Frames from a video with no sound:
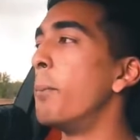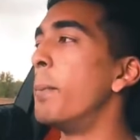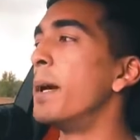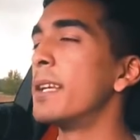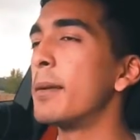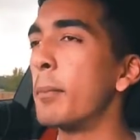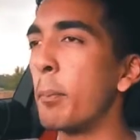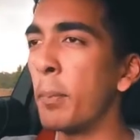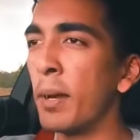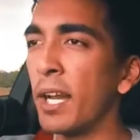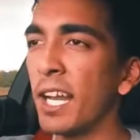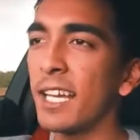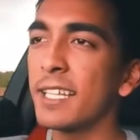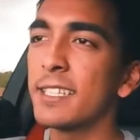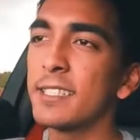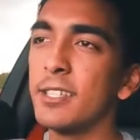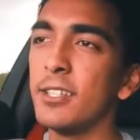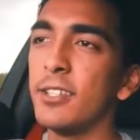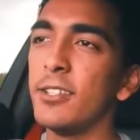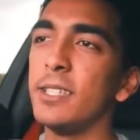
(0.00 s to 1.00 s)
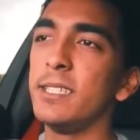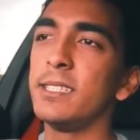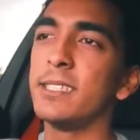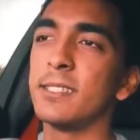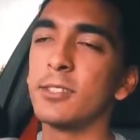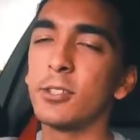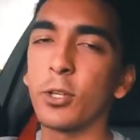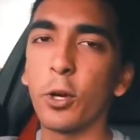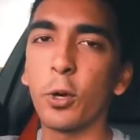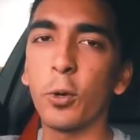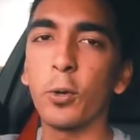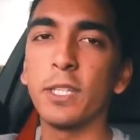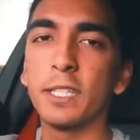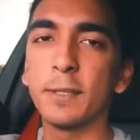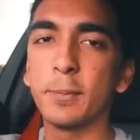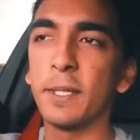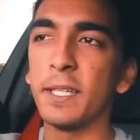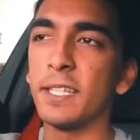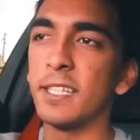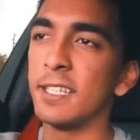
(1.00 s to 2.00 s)
but Black Series has
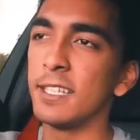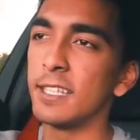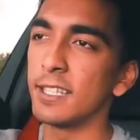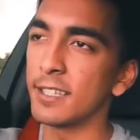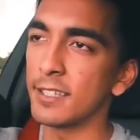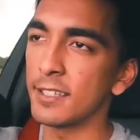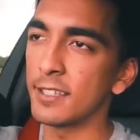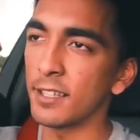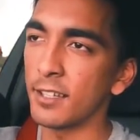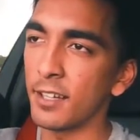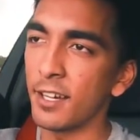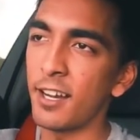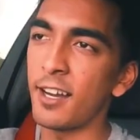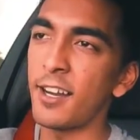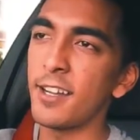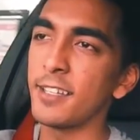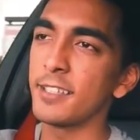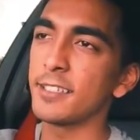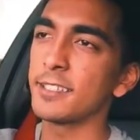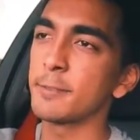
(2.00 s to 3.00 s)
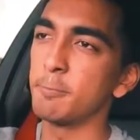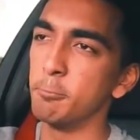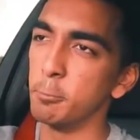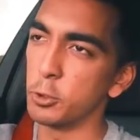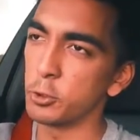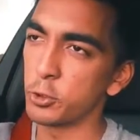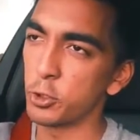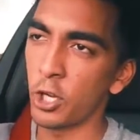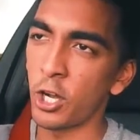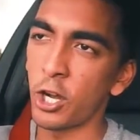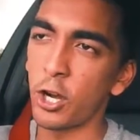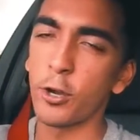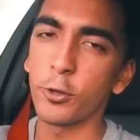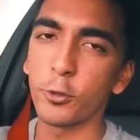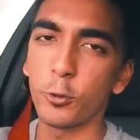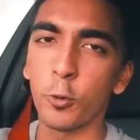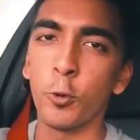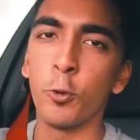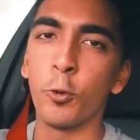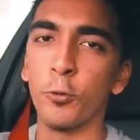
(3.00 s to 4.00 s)
always been the highest, most
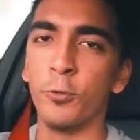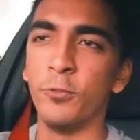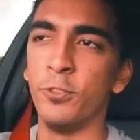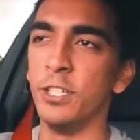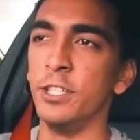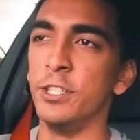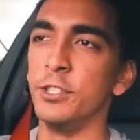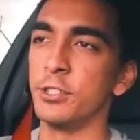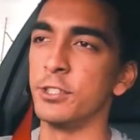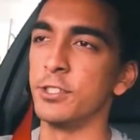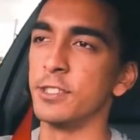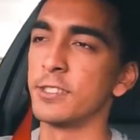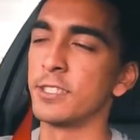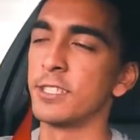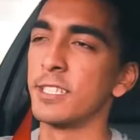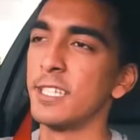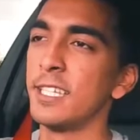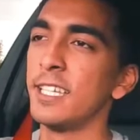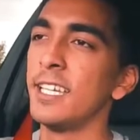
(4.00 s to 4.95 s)
hardcore versions.